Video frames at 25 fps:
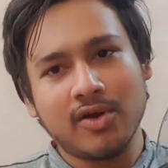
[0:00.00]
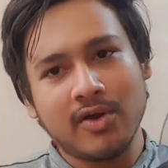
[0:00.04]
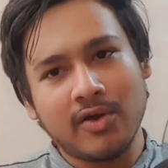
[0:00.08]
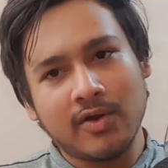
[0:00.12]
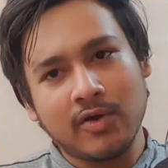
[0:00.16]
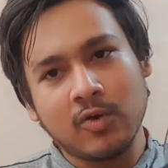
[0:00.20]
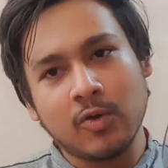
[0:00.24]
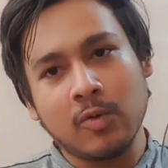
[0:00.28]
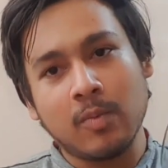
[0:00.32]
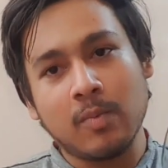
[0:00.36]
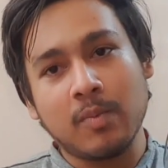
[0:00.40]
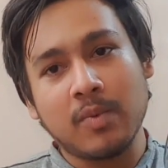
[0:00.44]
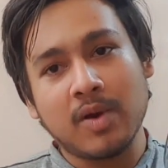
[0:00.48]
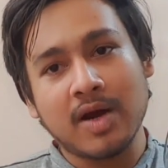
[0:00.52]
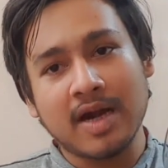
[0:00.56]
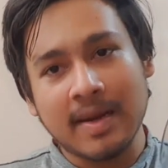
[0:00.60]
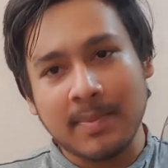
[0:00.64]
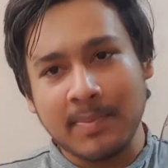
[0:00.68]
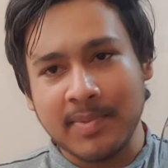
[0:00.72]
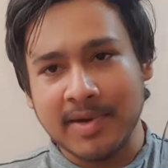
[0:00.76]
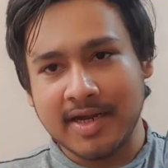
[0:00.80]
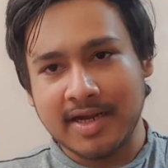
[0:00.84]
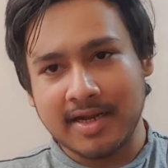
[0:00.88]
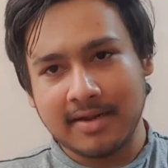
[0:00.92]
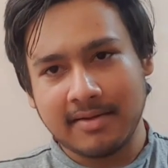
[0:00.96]
You clip
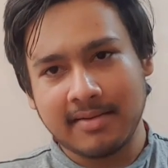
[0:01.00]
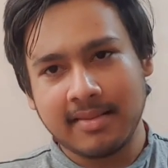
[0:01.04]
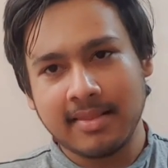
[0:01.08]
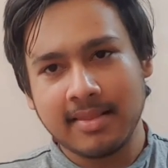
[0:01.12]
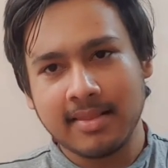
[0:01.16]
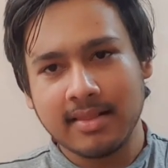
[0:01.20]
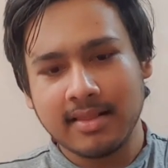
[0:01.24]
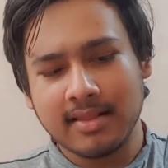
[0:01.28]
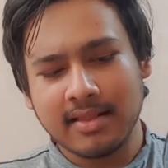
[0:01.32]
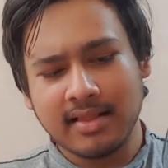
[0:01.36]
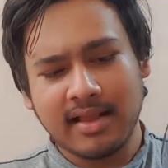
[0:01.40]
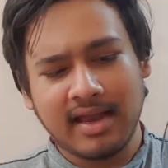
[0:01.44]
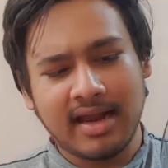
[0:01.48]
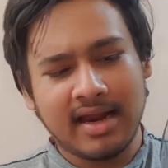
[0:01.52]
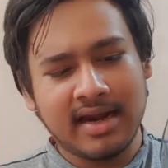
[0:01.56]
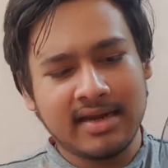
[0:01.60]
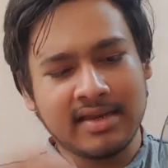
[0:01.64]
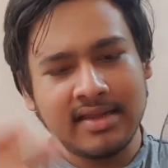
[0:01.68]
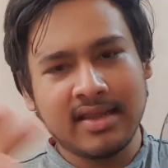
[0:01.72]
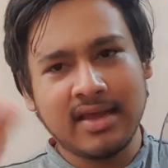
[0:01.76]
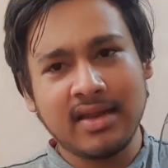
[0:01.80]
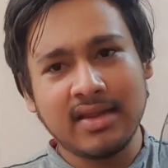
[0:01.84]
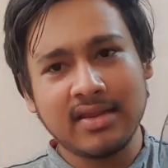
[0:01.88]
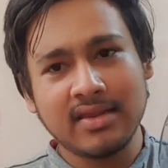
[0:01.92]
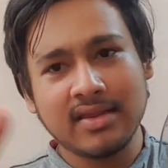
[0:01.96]
it and
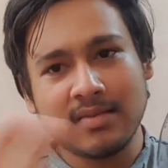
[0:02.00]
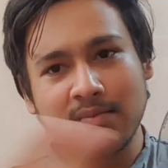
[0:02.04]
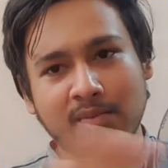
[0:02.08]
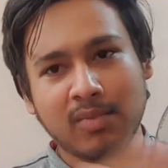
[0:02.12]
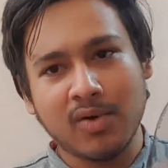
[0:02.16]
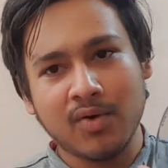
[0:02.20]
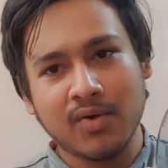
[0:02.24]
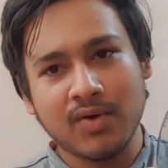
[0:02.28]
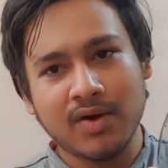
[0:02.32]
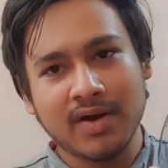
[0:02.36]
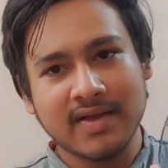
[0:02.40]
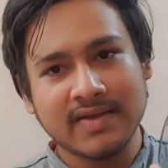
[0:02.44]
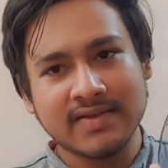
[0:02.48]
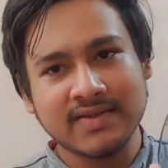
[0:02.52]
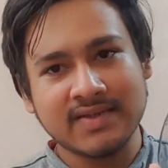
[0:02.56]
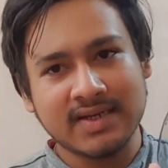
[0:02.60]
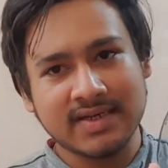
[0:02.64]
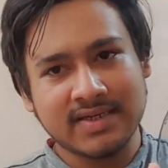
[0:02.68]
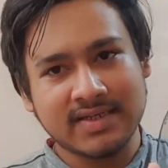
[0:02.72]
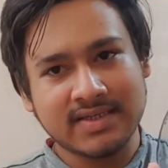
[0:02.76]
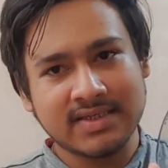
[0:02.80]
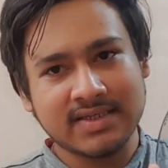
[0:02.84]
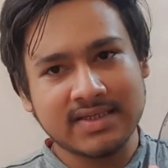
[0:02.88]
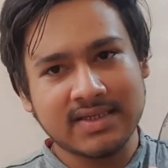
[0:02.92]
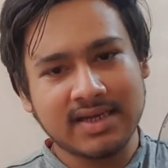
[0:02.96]
then the mount
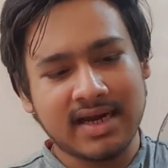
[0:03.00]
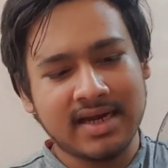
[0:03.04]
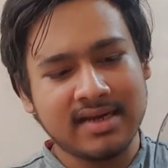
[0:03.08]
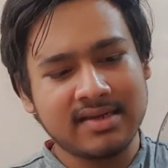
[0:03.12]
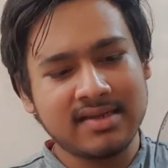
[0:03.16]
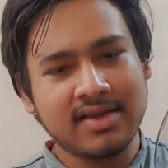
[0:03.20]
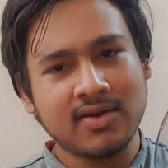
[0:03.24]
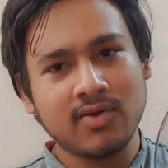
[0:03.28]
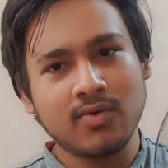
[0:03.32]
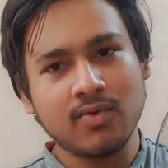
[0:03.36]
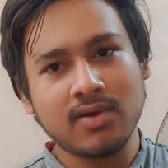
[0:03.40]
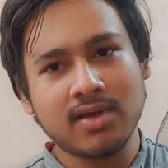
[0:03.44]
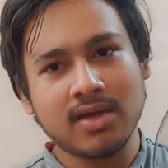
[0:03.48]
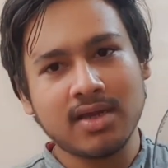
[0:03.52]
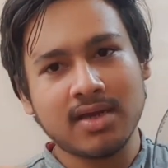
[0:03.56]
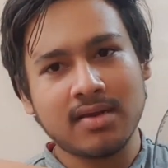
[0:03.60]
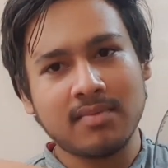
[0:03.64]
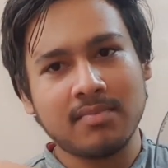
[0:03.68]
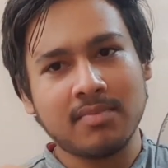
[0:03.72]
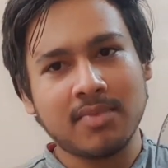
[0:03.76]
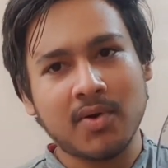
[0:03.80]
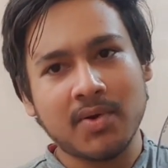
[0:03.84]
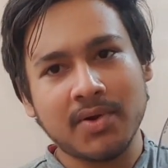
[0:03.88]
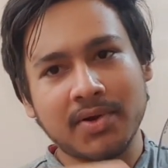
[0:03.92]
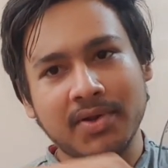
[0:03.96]
sits, and then you can
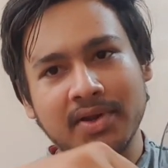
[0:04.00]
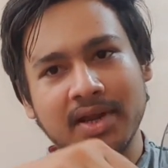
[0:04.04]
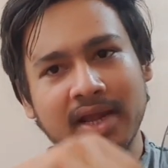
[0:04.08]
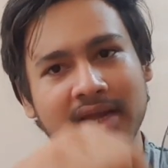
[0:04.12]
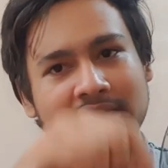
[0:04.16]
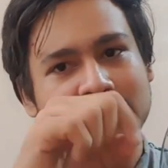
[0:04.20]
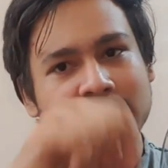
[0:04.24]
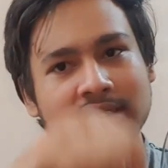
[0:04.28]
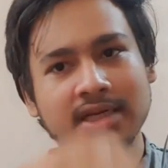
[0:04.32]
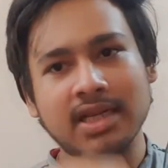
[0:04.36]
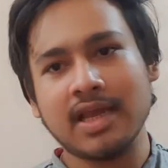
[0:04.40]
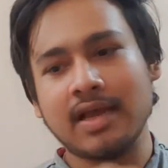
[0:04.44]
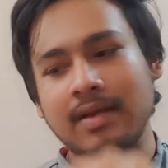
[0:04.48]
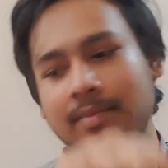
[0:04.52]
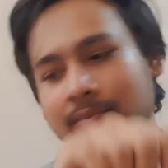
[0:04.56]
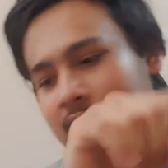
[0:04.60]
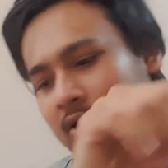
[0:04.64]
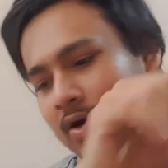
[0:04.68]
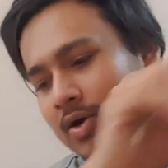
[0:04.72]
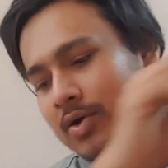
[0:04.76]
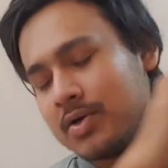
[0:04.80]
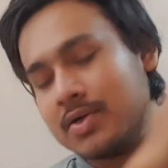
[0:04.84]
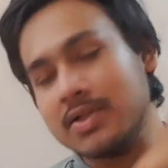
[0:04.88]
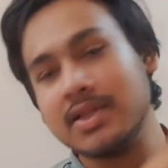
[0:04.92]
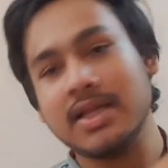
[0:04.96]
mount your action camera
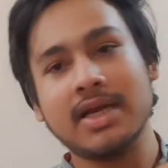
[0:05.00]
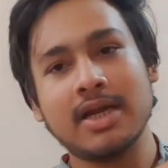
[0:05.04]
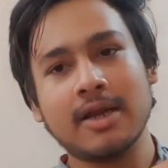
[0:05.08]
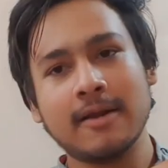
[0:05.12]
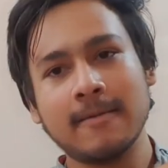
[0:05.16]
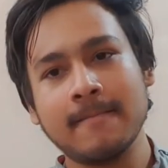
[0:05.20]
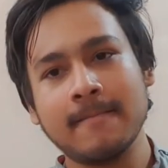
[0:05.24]
onto that.